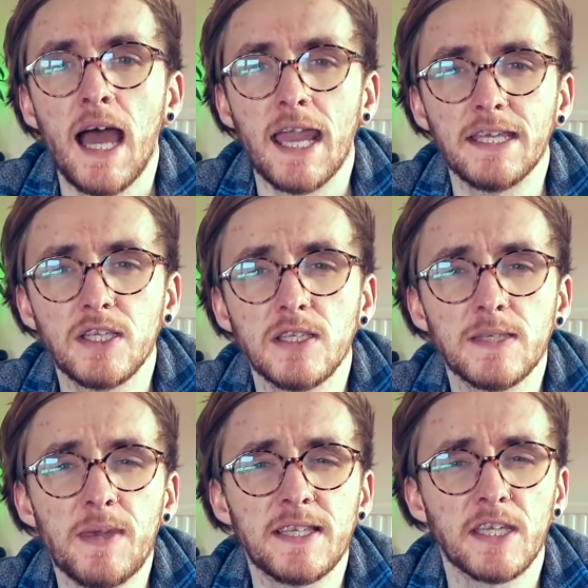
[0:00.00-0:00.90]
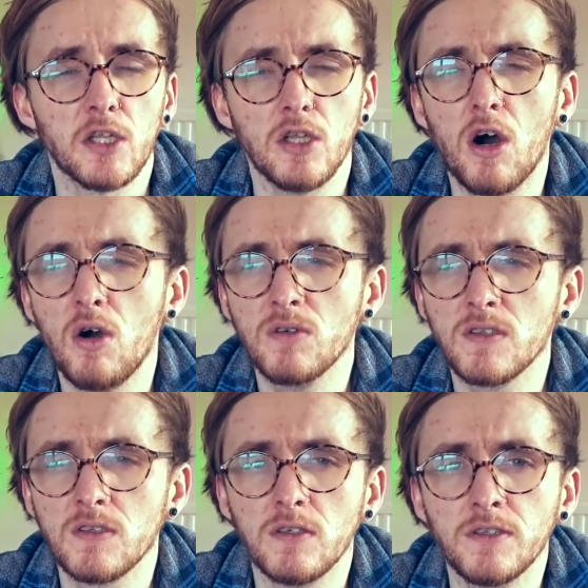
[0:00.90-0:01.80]
and he speaks in a long
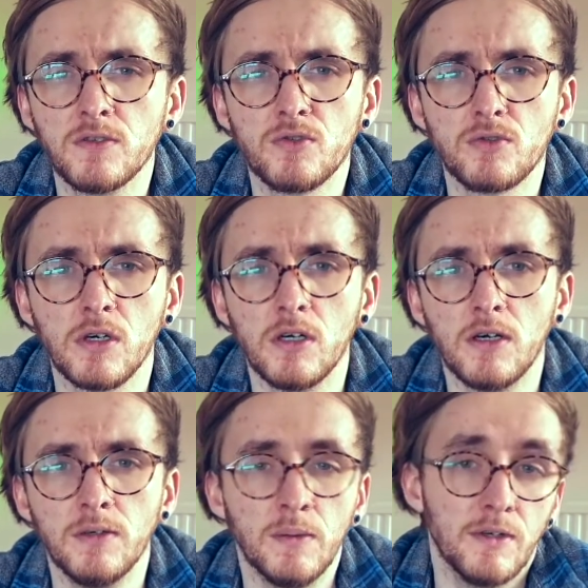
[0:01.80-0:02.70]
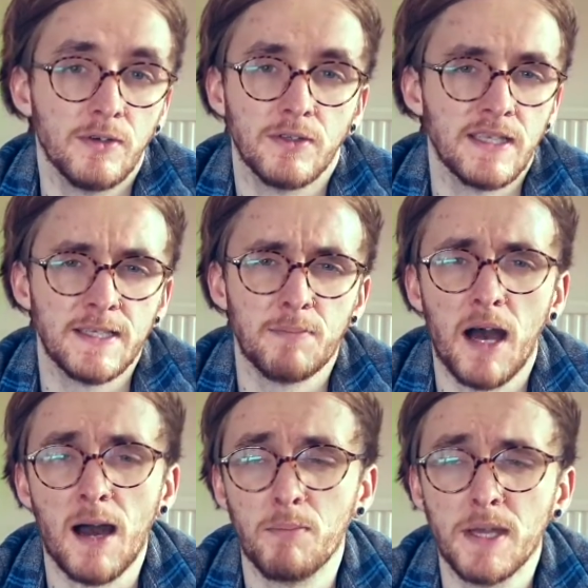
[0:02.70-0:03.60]
southern drawl, or at least
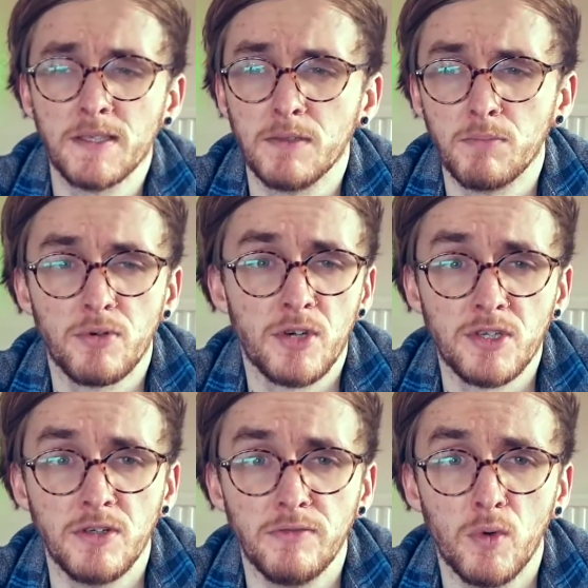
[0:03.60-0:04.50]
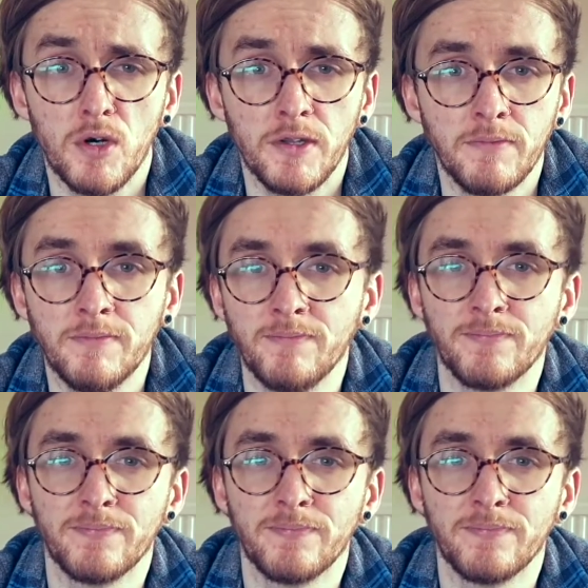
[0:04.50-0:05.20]
my best impression of one.